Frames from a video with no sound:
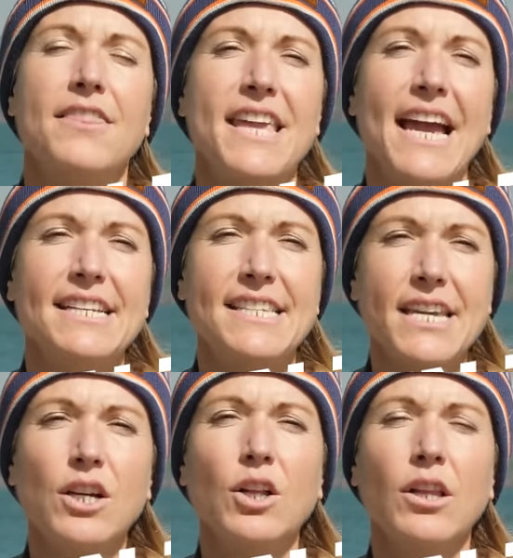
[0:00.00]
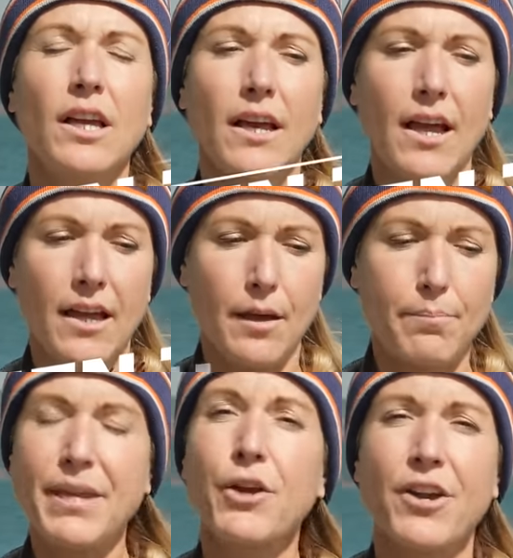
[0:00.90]
The ideal
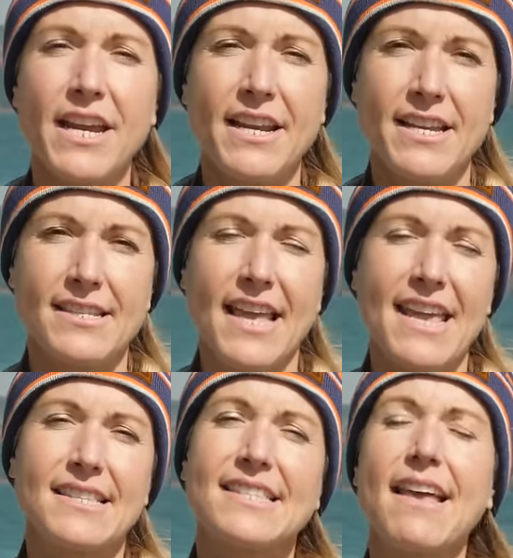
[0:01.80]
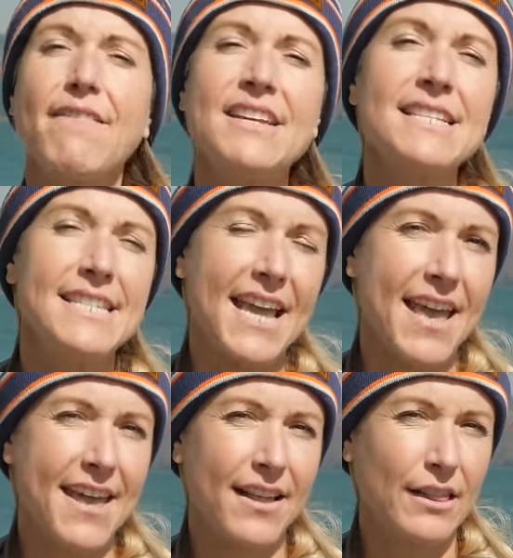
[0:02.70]
period is a 7-day